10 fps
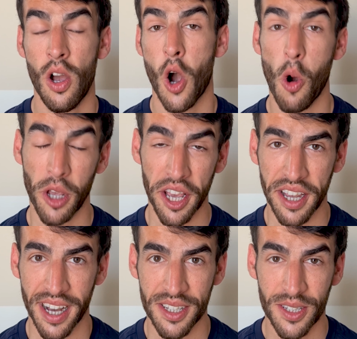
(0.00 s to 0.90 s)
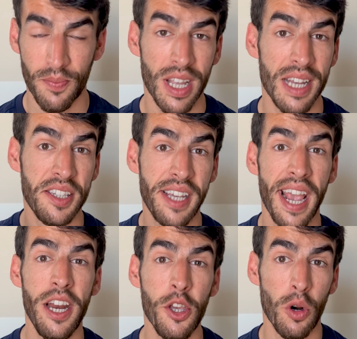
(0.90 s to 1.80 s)
Okay guys,
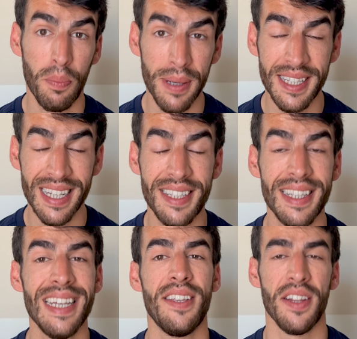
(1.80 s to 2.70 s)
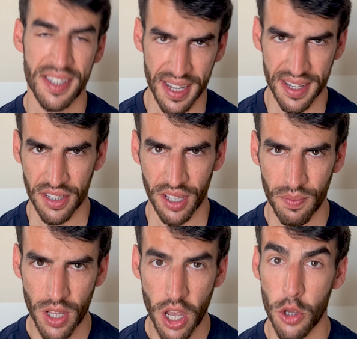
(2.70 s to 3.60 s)
scaling your business is a necessity.
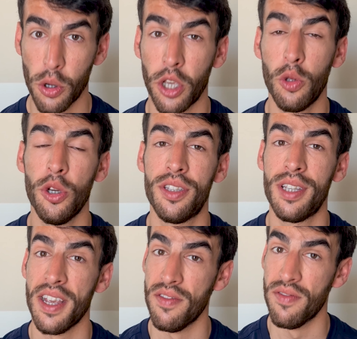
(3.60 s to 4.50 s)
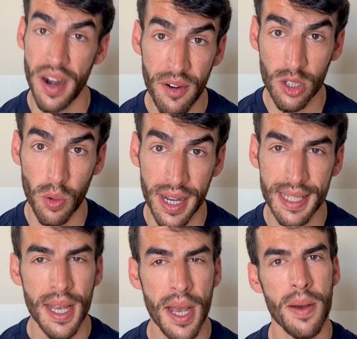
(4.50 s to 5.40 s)
You can do it in various
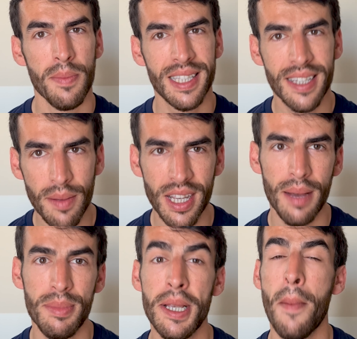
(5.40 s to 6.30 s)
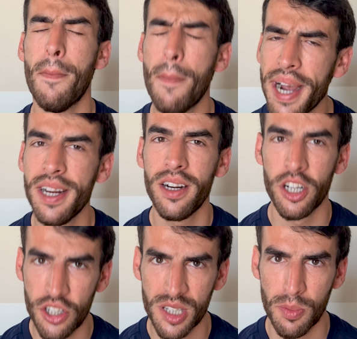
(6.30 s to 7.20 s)
ways, but sometimes minor
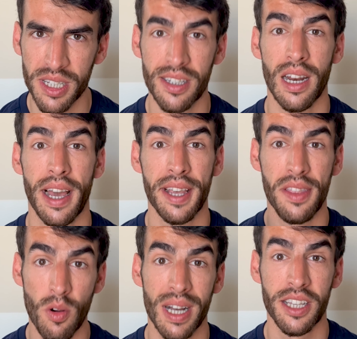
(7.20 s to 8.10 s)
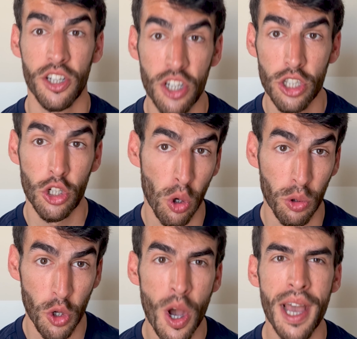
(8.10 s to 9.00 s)
adjustments like the ones I just showed
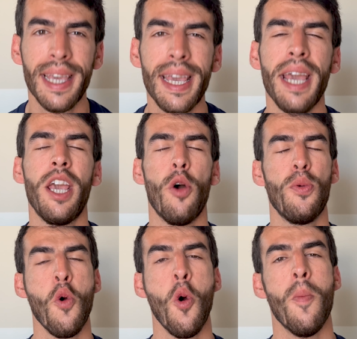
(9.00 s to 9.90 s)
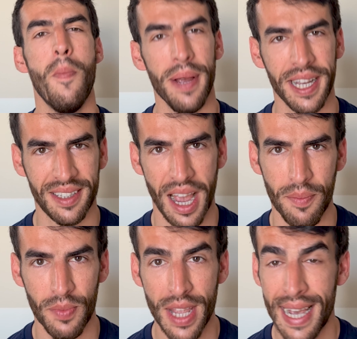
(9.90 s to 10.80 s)
you can help you big time.
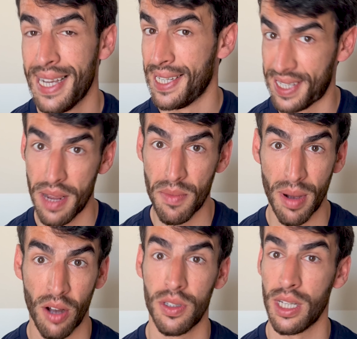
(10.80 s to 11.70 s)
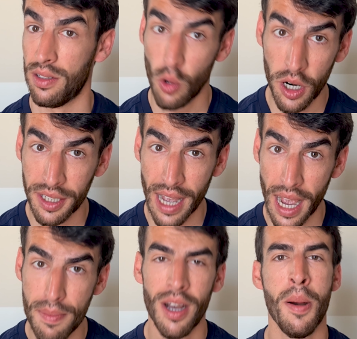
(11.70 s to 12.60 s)
Same amount of work
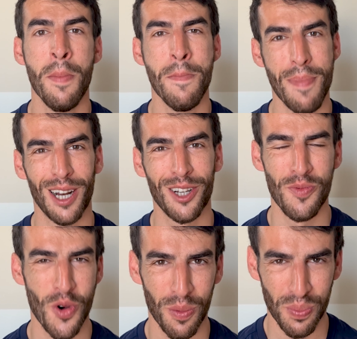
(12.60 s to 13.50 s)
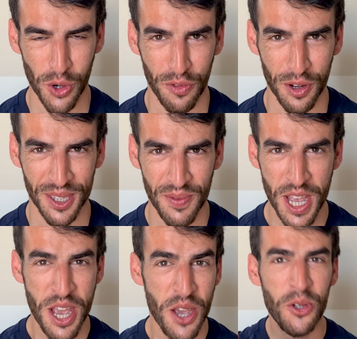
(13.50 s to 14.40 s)
time, much more profit.
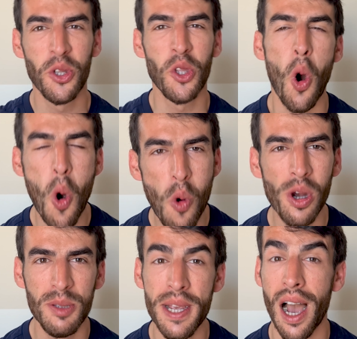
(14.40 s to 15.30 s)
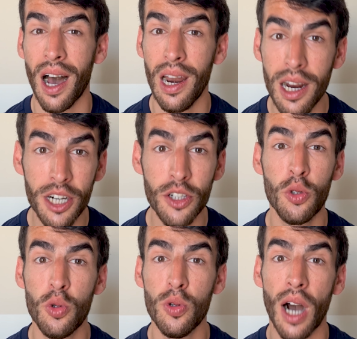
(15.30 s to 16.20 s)
You should always be alert
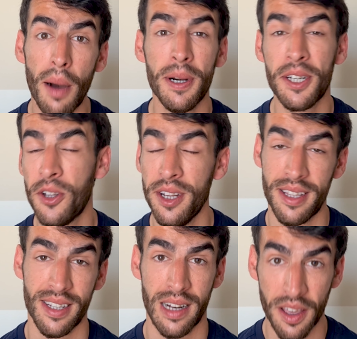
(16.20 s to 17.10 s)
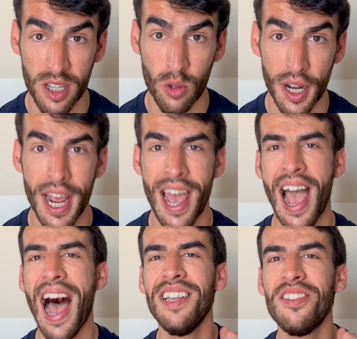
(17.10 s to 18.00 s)
to opportunities like this one
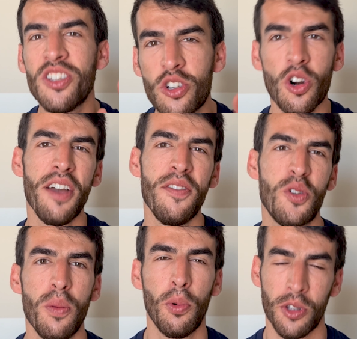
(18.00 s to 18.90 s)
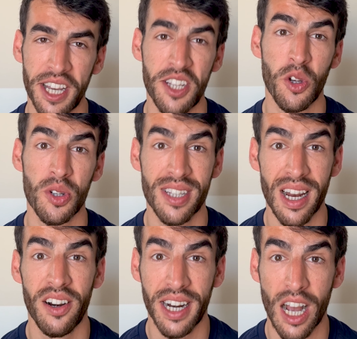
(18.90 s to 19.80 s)
and strive to protect your
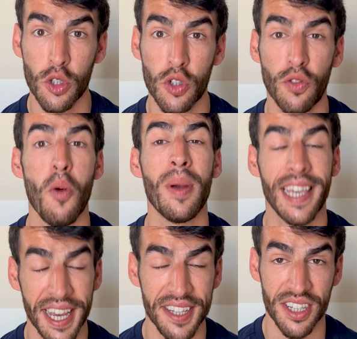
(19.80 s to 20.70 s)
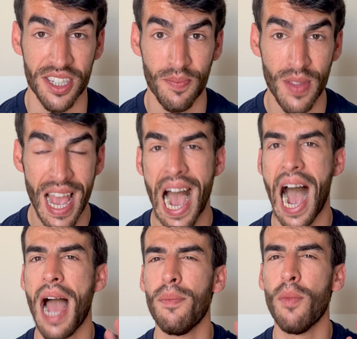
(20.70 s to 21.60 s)
seller accounts from cases.
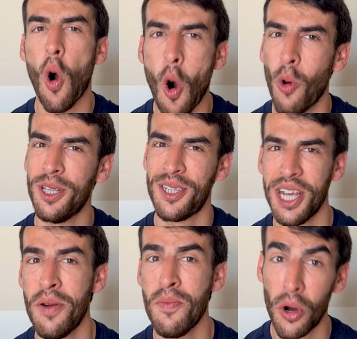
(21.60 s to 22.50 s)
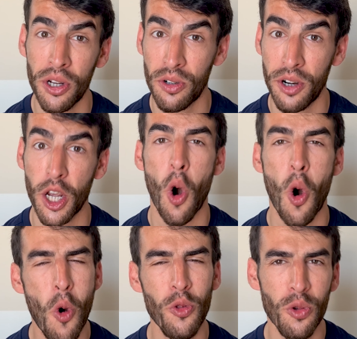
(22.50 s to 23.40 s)
I'm always here monitoring
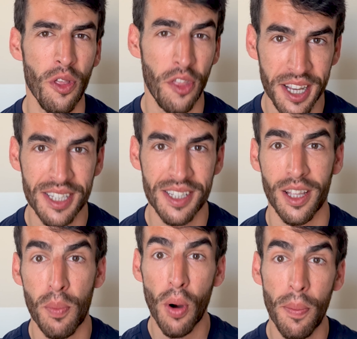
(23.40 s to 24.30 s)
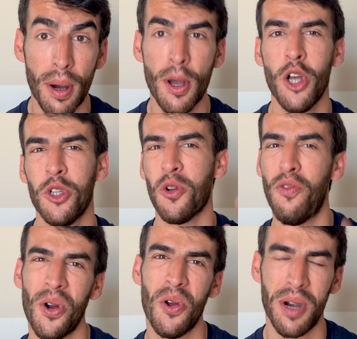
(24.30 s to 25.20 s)
all new things that pop up, so
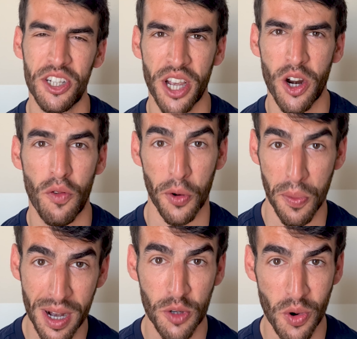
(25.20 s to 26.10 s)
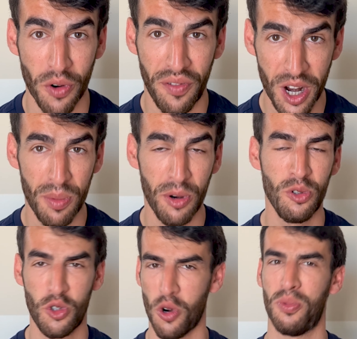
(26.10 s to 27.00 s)
follow my channel for much more valuable
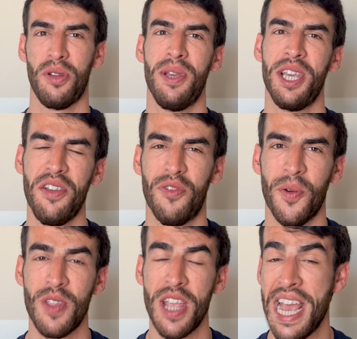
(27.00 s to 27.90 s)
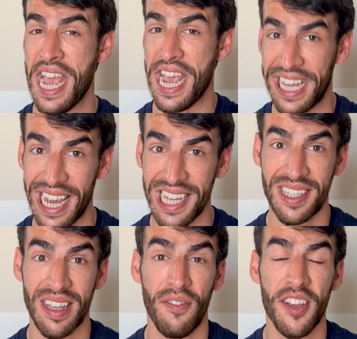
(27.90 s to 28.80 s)
dropshipping info. In case
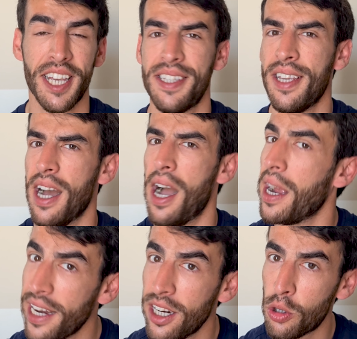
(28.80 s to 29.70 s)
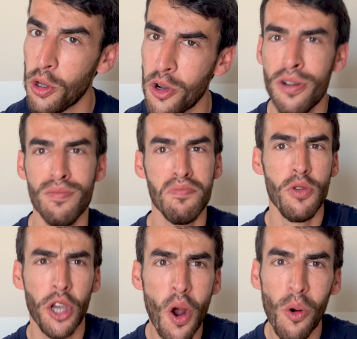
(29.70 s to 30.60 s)
something is unclear to you, you
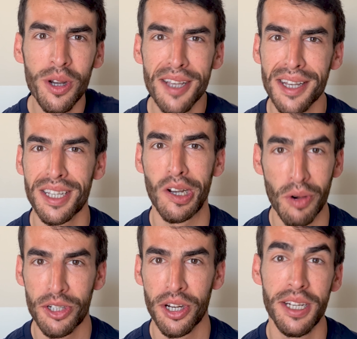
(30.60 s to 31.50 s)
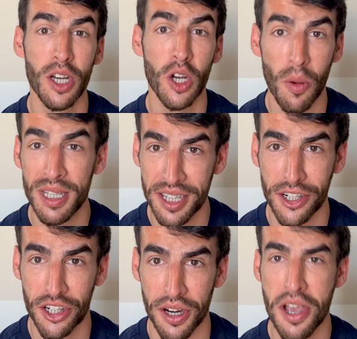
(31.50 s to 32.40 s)
can always ask a question in the comment
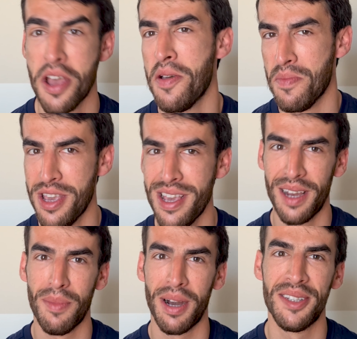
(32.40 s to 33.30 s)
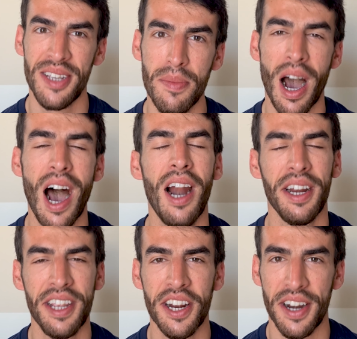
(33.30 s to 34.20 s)
section. Me and my team are
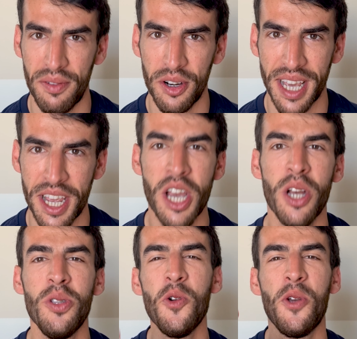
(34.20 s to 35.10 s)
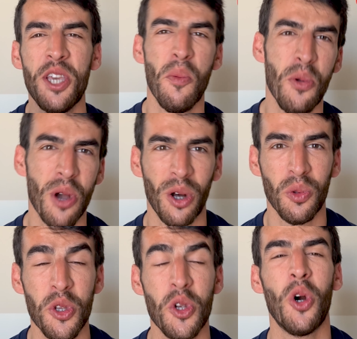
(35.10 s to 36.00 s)
here every day to help you out
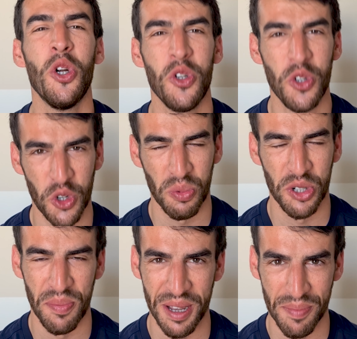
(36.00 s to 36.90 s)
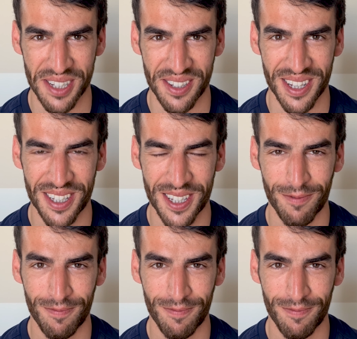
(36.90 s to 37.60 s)
with your dropshipping business.